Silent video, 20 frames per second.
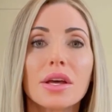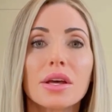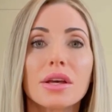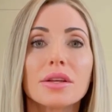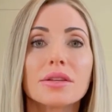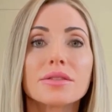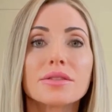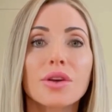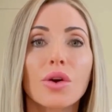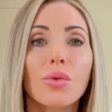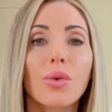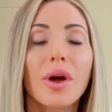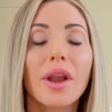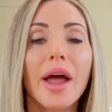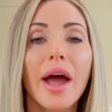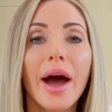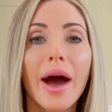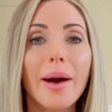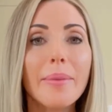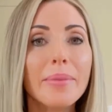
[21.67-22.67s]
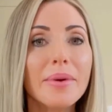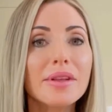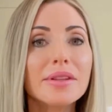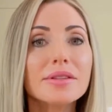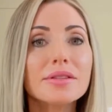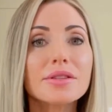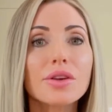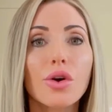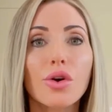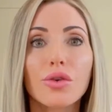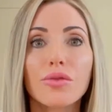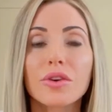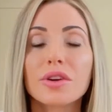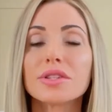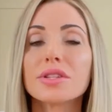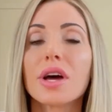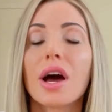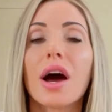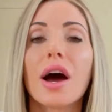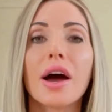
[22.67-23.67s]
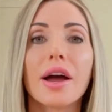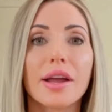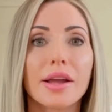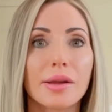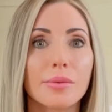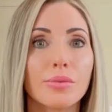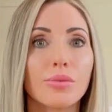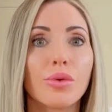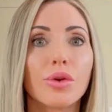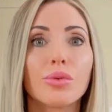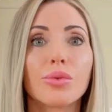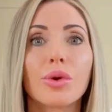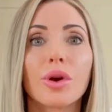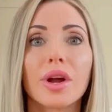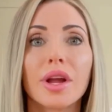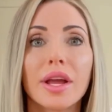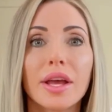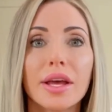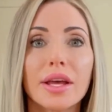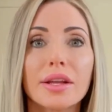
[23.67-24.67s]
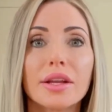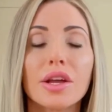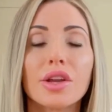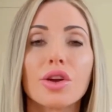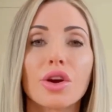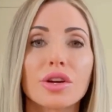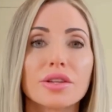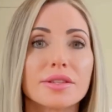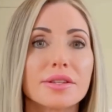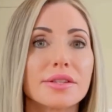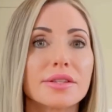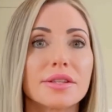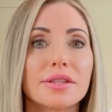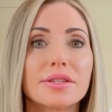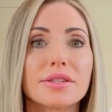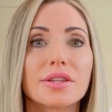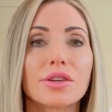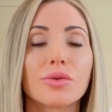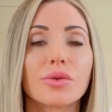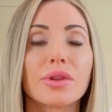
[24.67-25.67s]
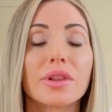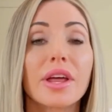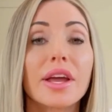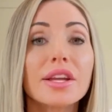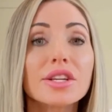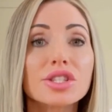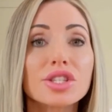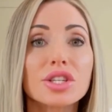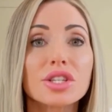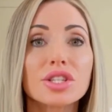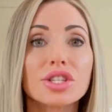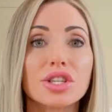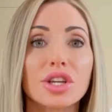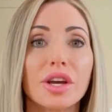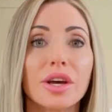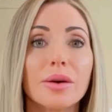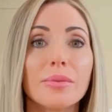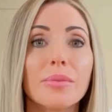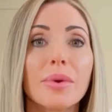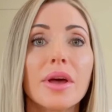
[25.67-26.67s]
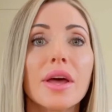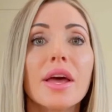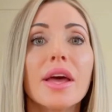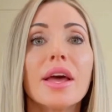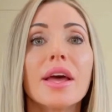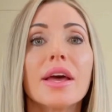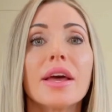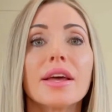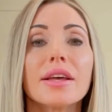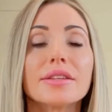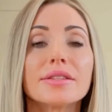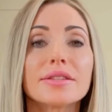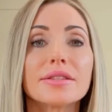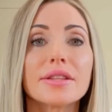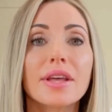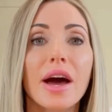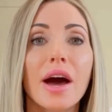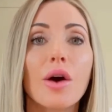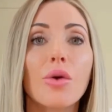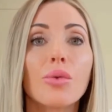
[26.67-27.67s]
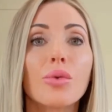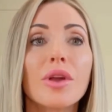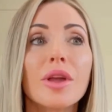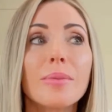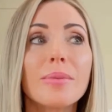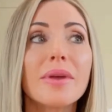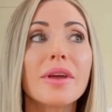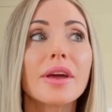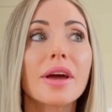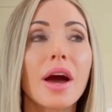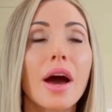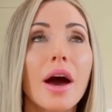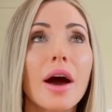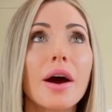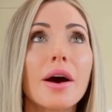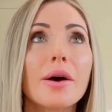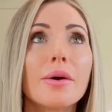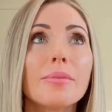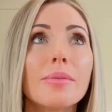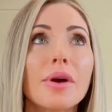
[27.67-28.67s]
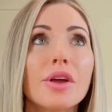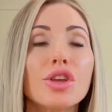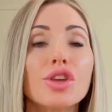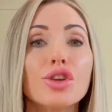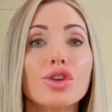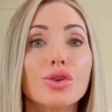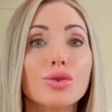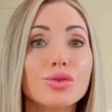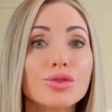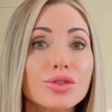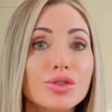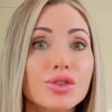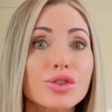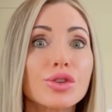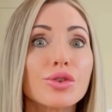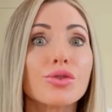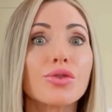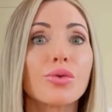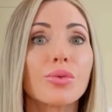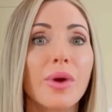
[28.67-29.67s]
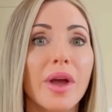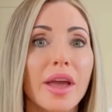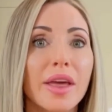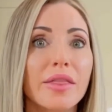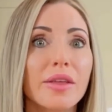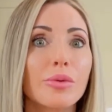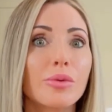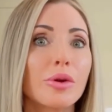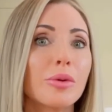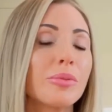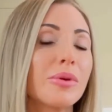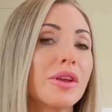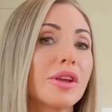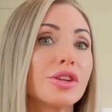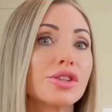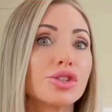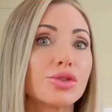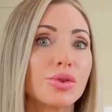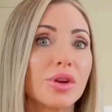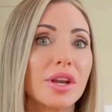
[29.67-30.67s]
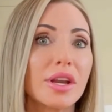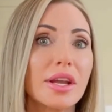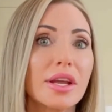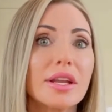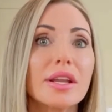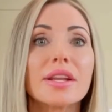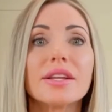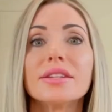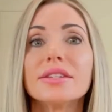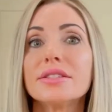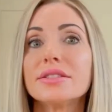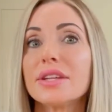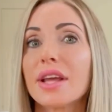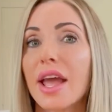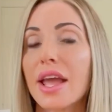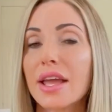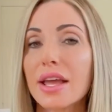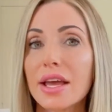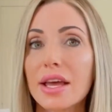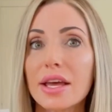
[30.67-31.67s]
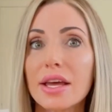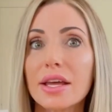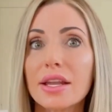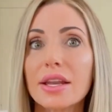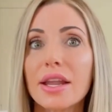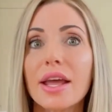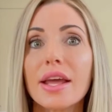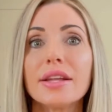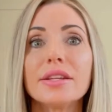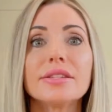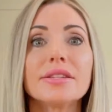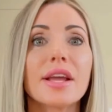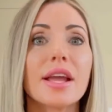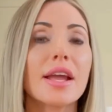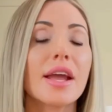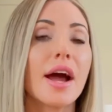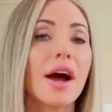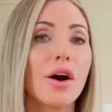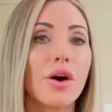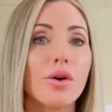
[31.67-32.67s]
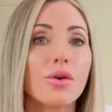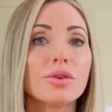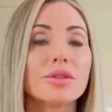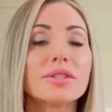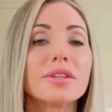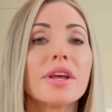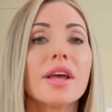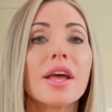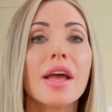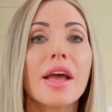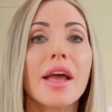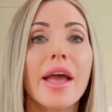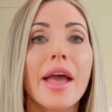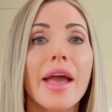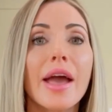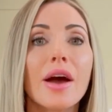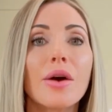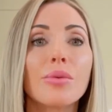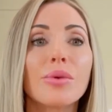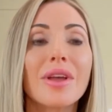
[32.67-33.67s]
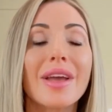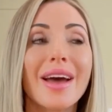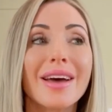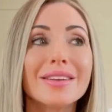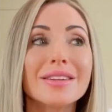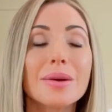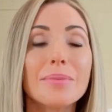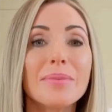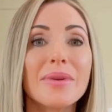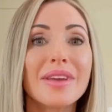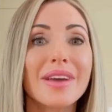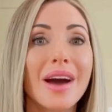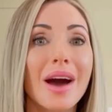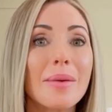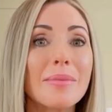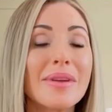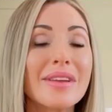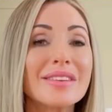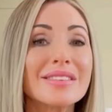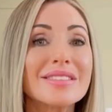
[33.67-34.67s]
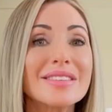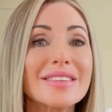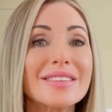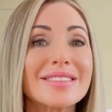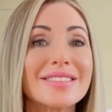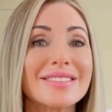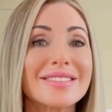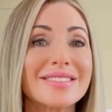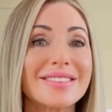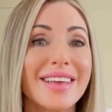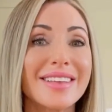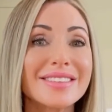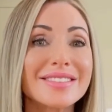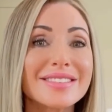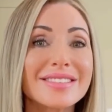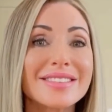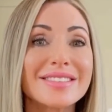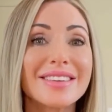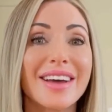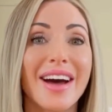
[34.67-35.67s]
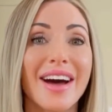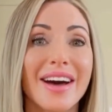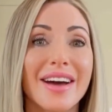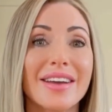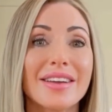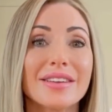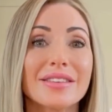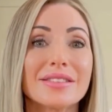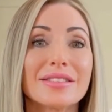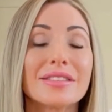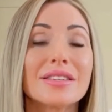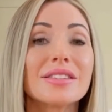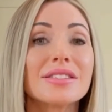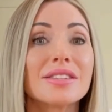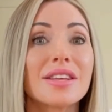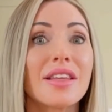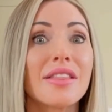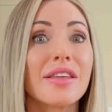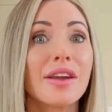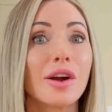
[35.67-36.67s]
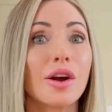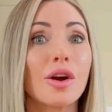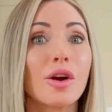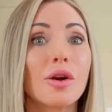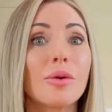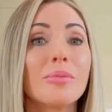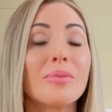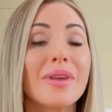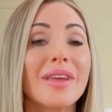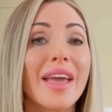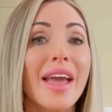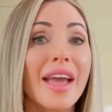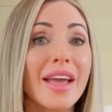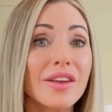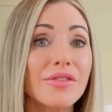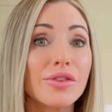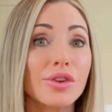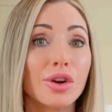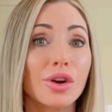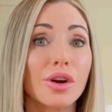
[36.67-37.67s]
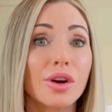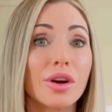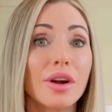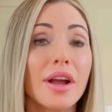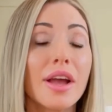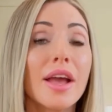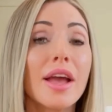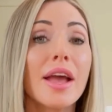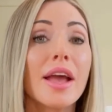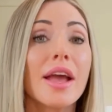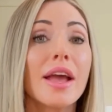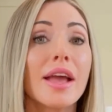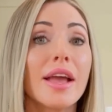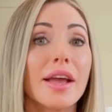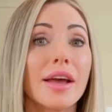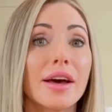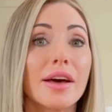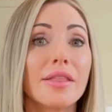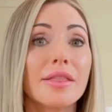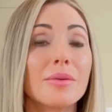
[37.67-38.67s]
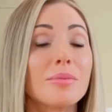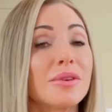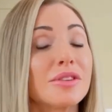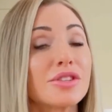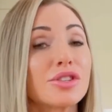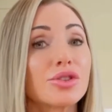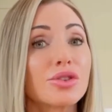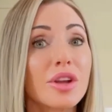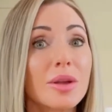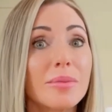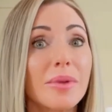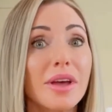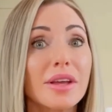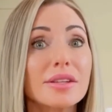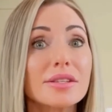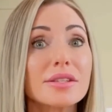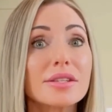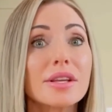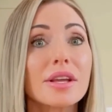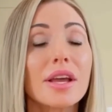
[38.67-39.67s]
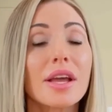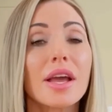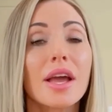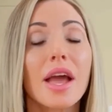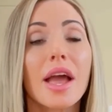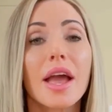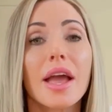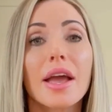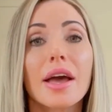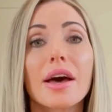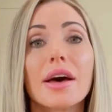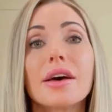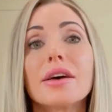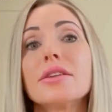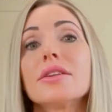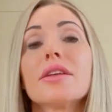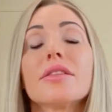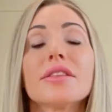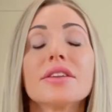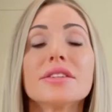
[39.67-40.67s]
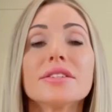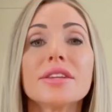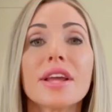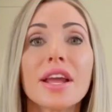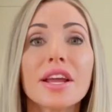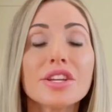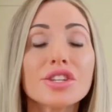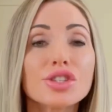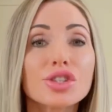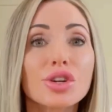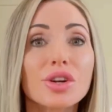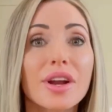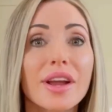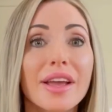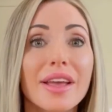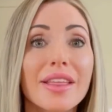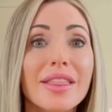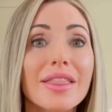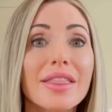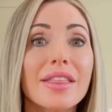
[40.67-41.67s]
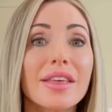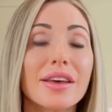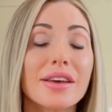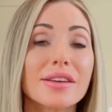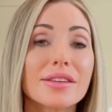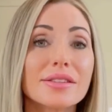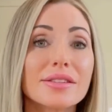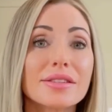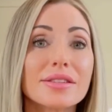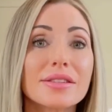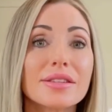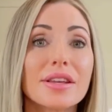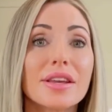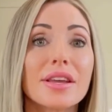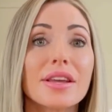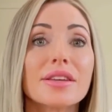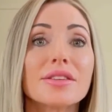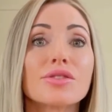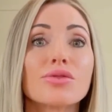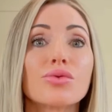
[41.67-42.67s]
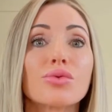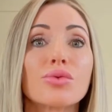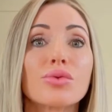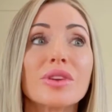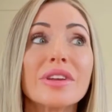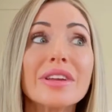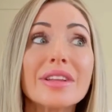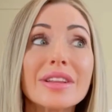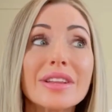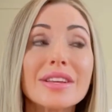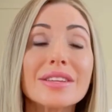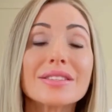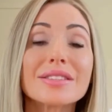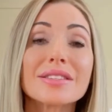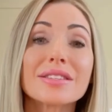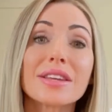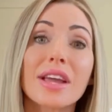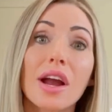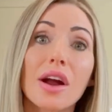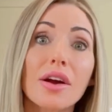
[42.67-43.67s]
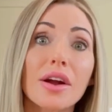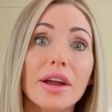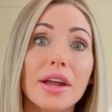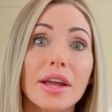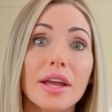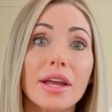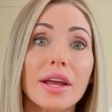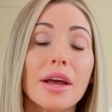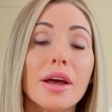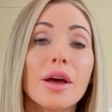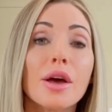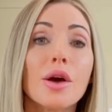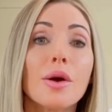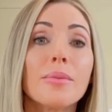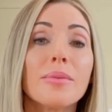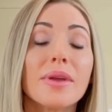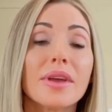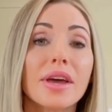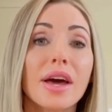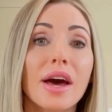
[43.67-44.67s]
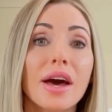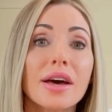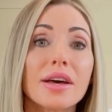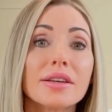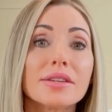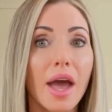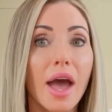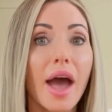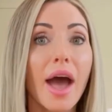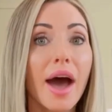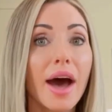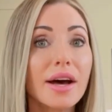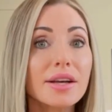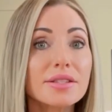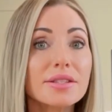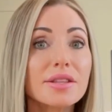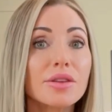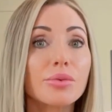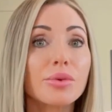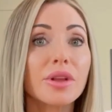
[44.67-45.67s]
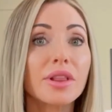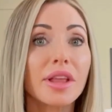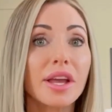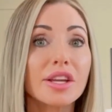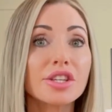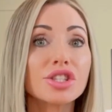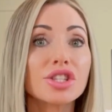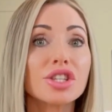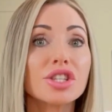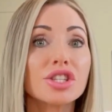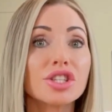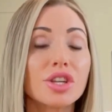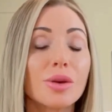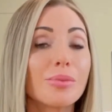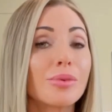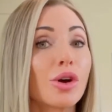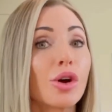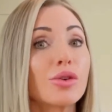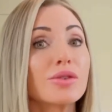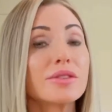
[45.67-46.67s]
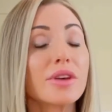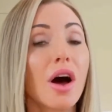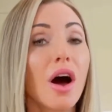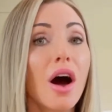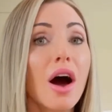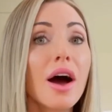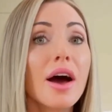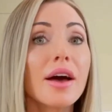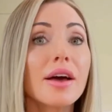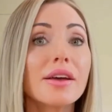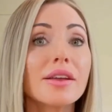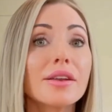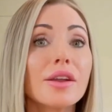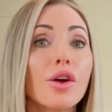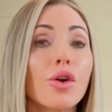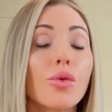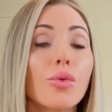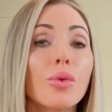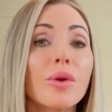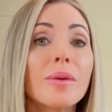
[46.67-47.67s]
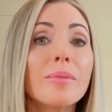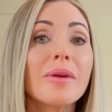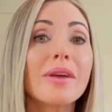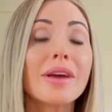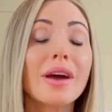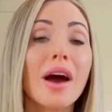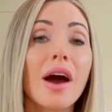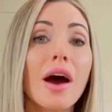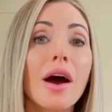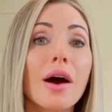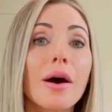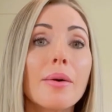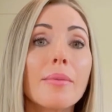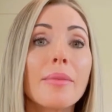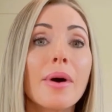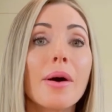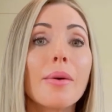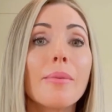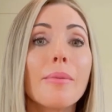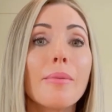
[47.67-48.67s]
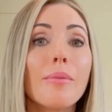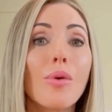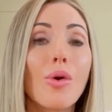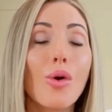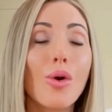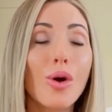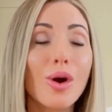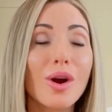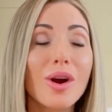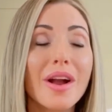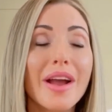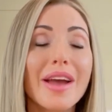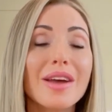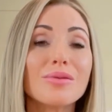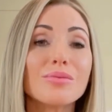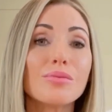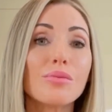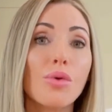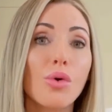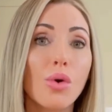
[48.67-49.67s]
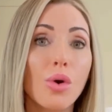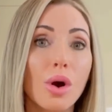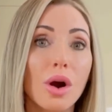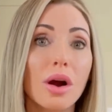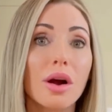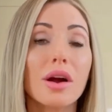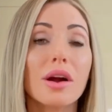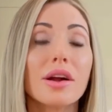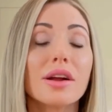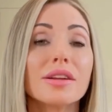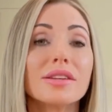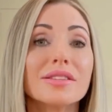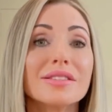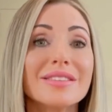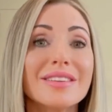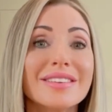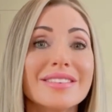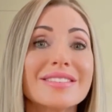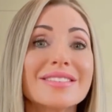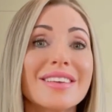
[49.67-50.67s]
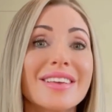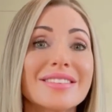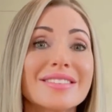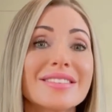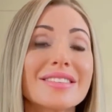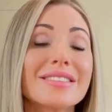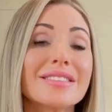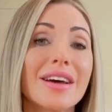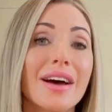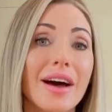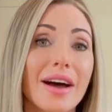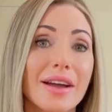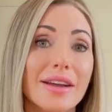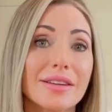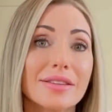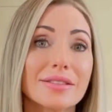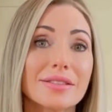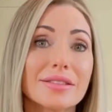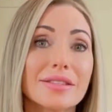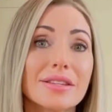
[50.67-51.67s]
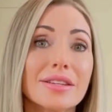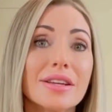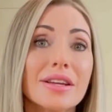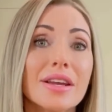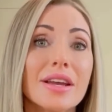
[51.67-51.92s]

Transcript: So what happens over time when we're in a narcissistic relationship is that we become used to the way that we're being treated day in and day out. And we end up becoming desensitized to their behavior and the mistreatment. And the danger in this is really scary because as the relationship goes on, we become more and more desensitized.